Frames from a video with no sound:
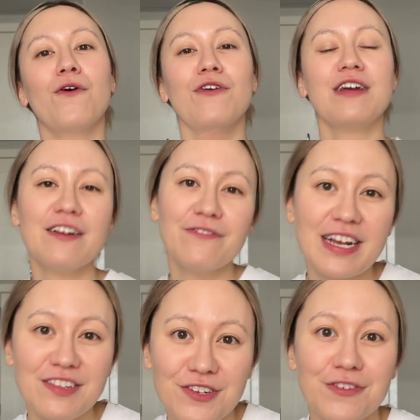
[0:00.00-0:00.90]
or an
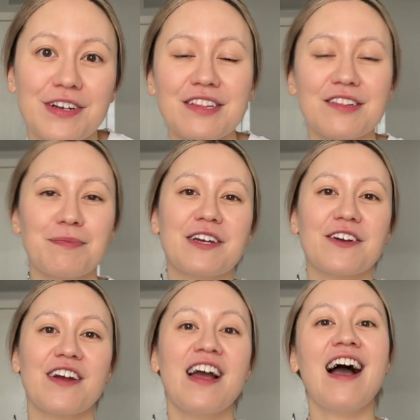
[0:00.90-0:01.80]
advanced Korean
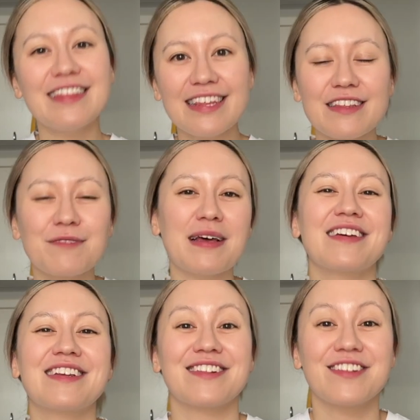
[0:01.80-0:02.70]
speaker, I think this
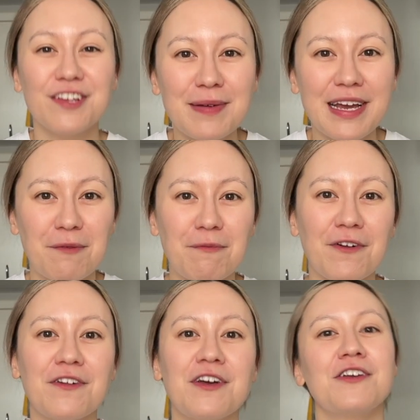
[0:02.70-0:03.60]
method can still be
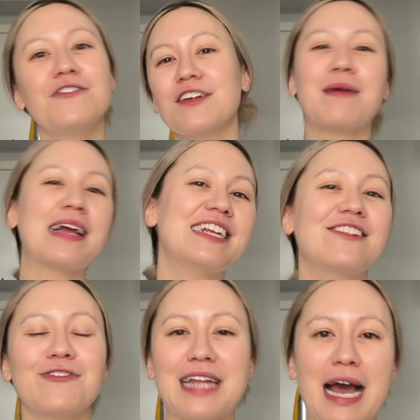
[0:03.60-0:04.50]
helpful. You just might need
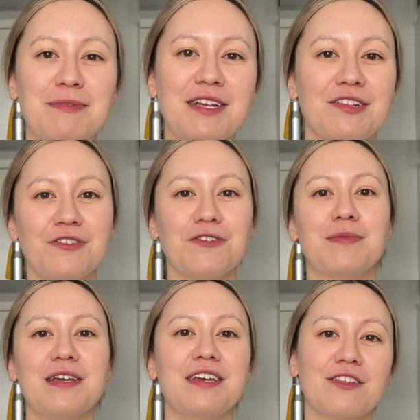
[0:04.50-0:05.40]
to adapt it to
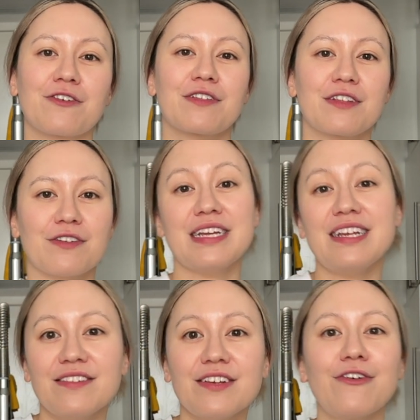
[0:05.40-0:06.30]
be either a little
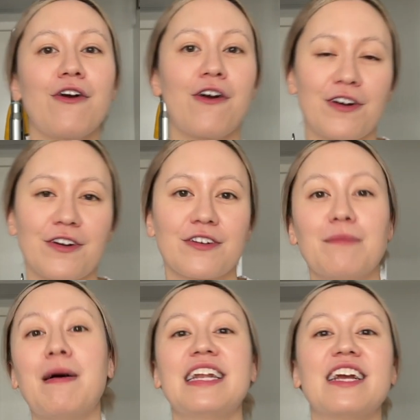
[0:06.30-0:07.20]
easier or harder
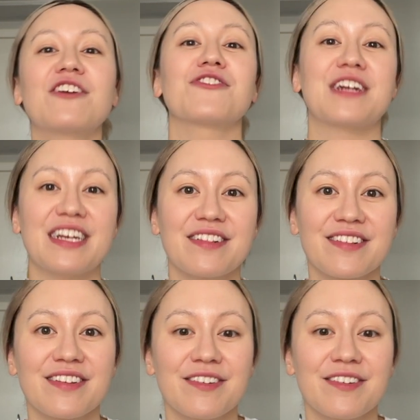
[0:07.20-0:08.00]
depending on your needs.